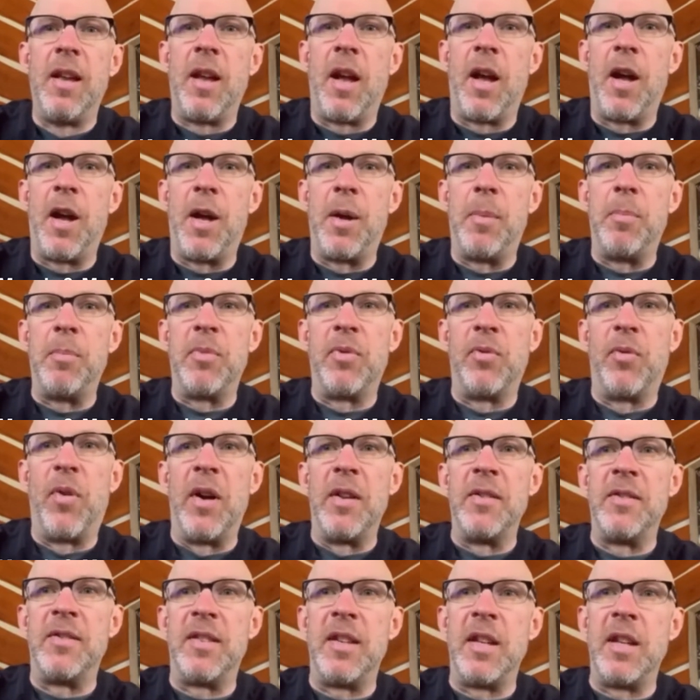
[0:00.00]

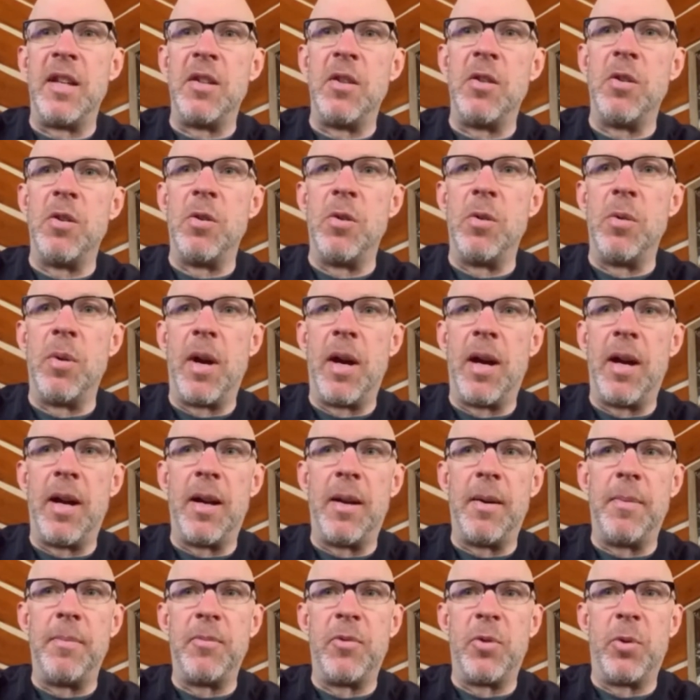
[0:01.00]
Fun seeing you
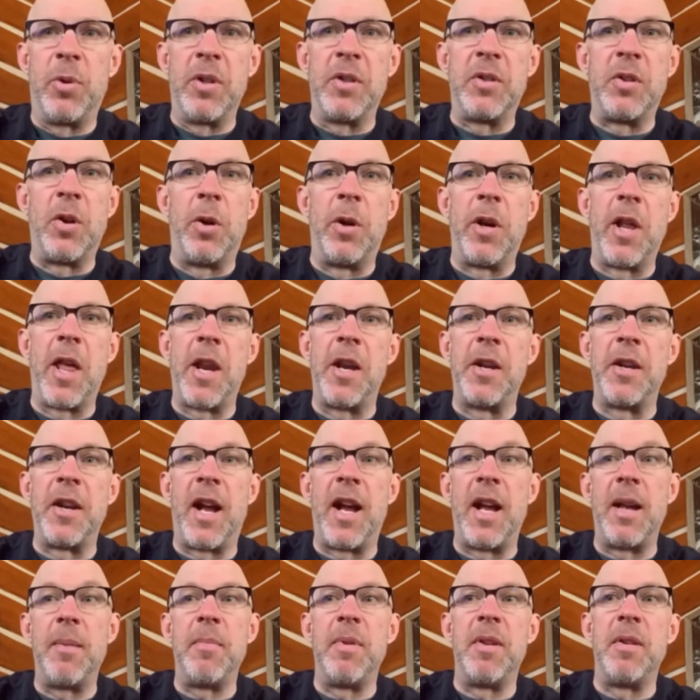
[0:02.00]
sort of turn on a
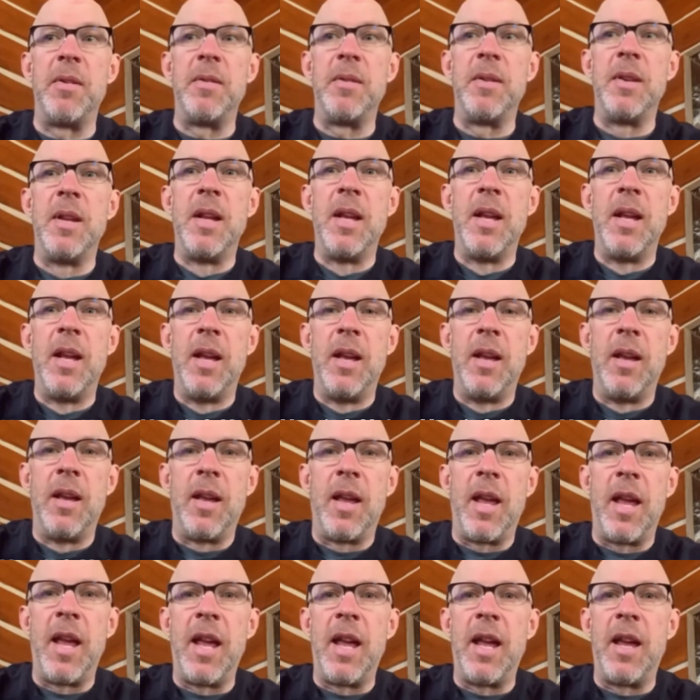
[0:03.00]
dime
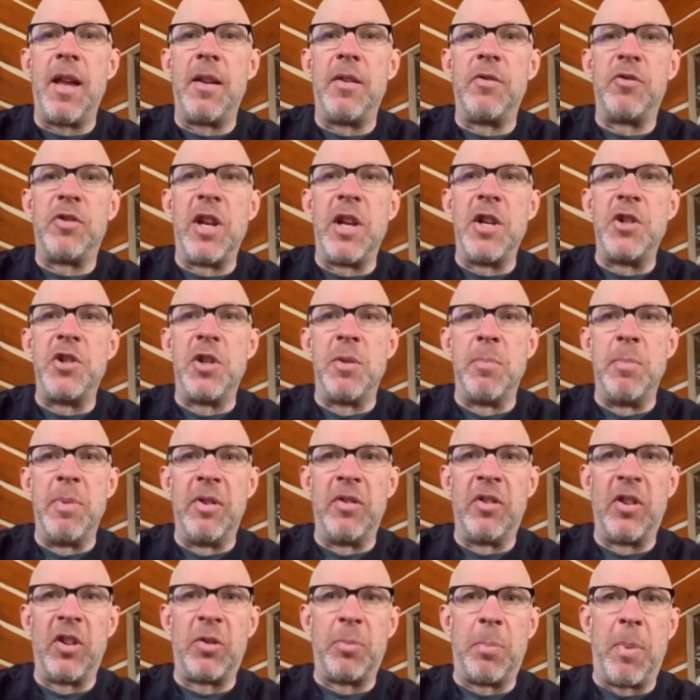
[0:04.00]
and change your
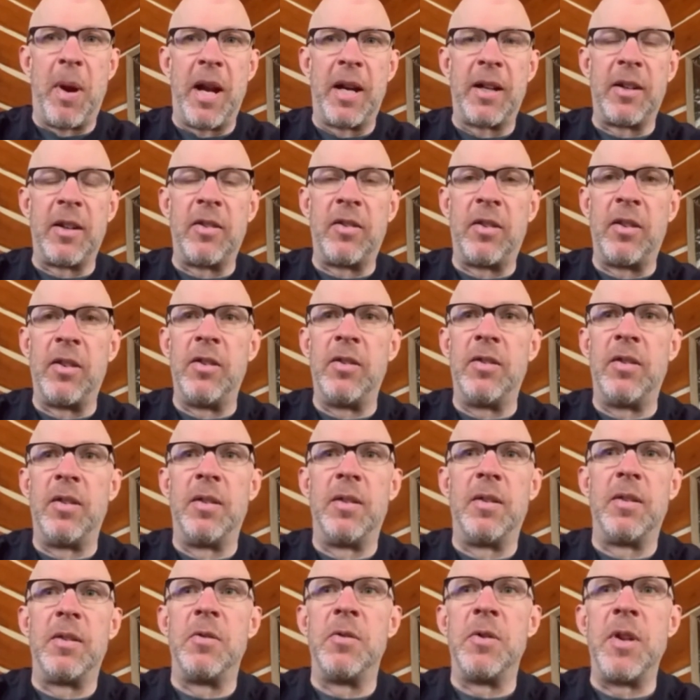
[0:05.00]
business practices.
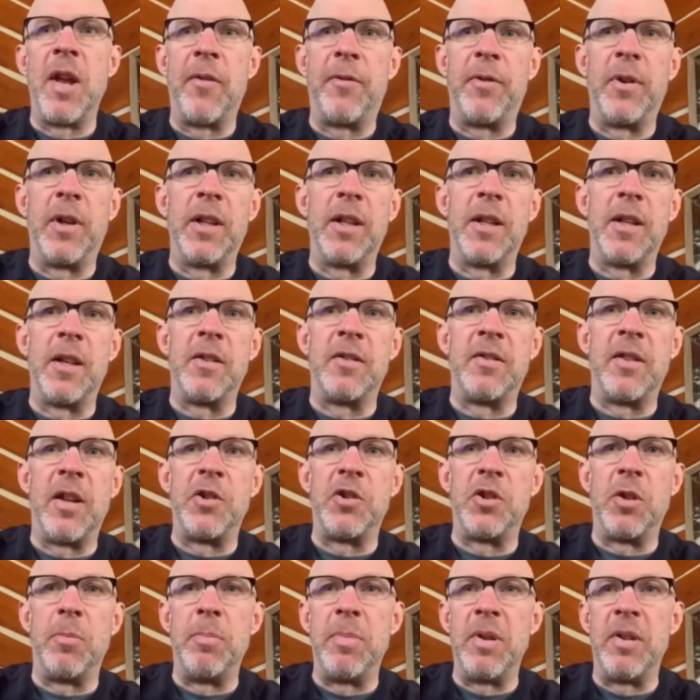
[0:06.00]
You're definitely an
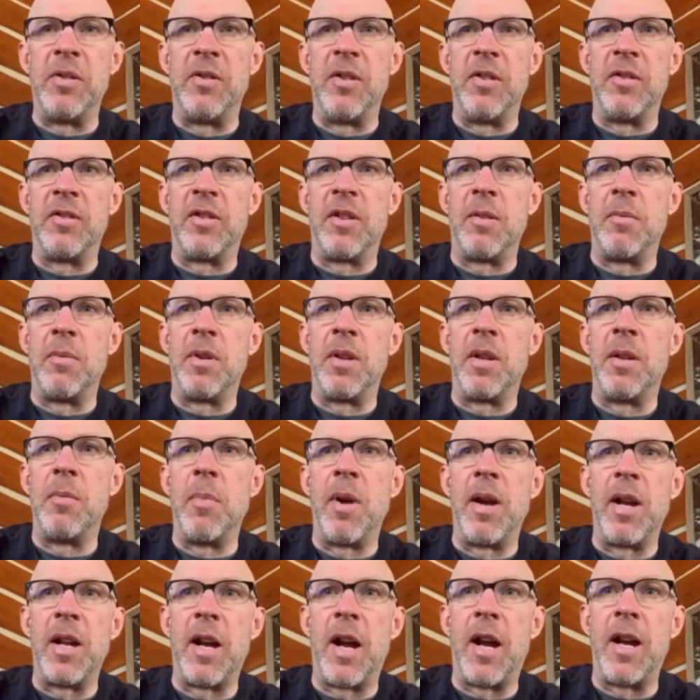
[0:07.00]
essential business in
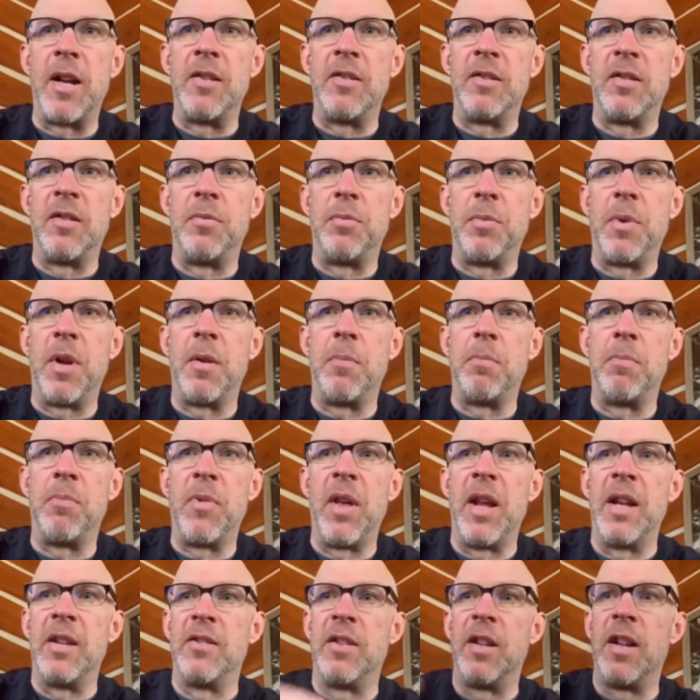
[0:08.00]
my eyes.
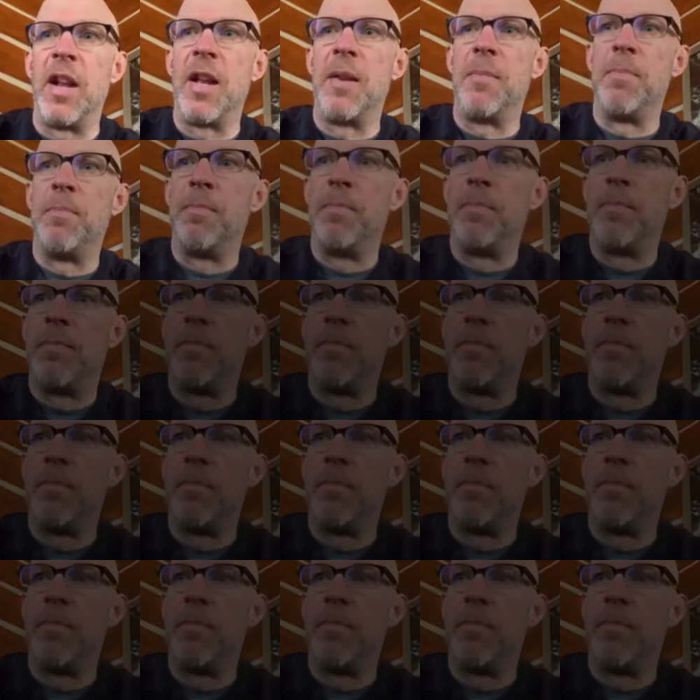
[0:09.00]
Thanks again.